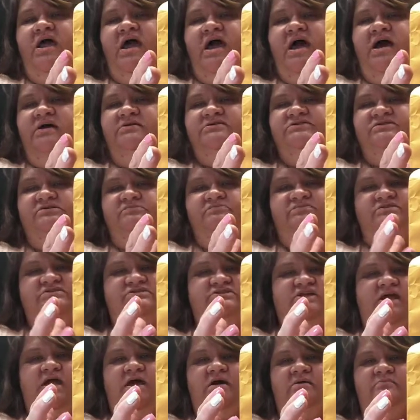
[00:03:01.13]
to add some
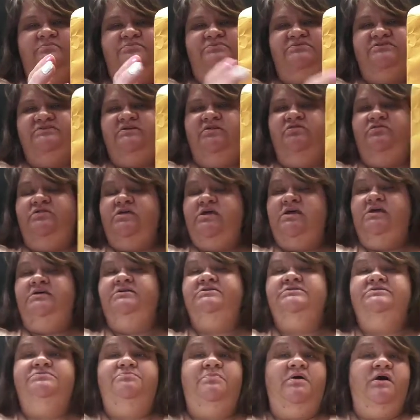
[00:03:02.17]
stamps and
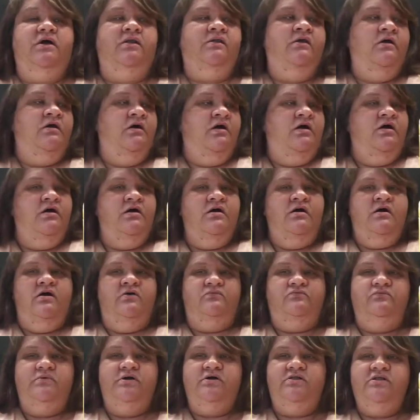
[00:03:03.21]
things, but
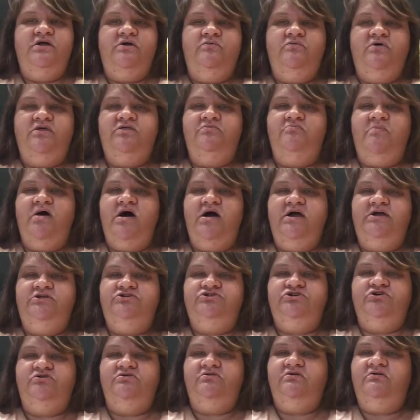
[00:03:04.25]
really with my
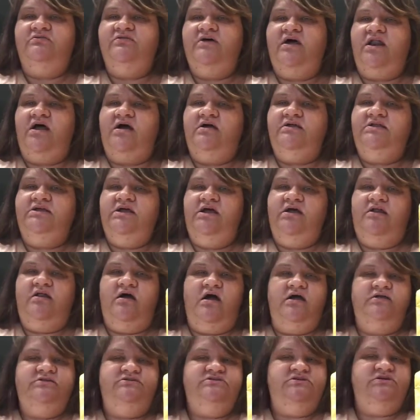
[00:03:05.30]
journal that I
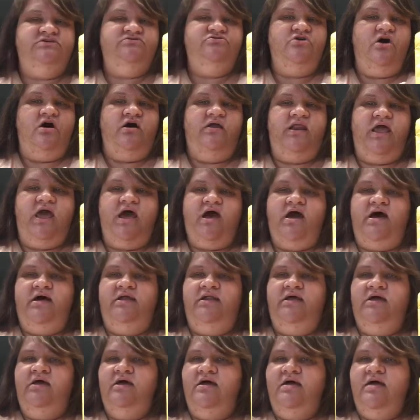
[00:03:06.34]
did not
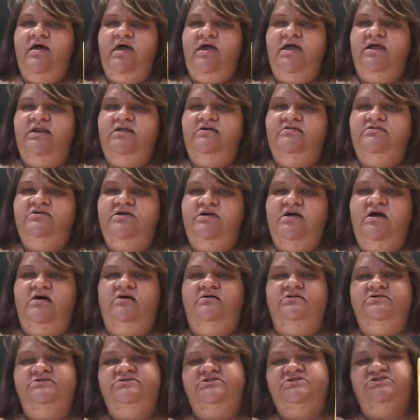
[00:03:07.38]
add anything
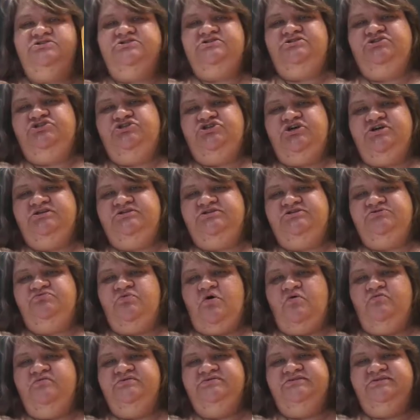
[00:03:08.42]
else, just
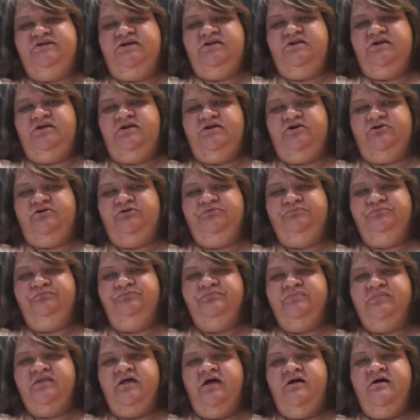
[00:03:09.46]
what was in here.
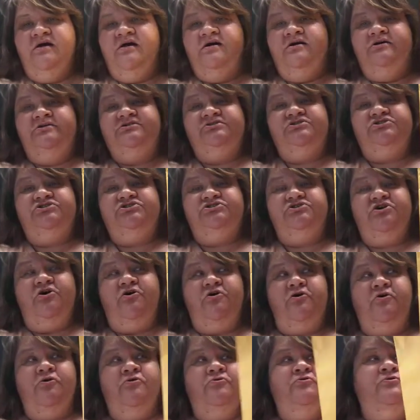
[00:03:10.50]

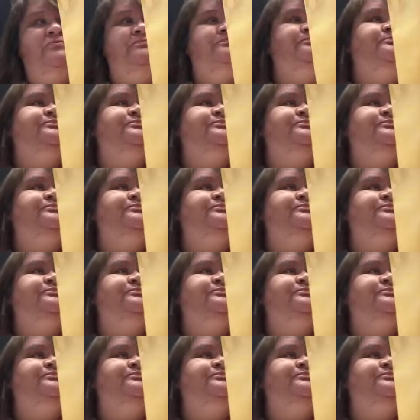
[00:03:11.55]
So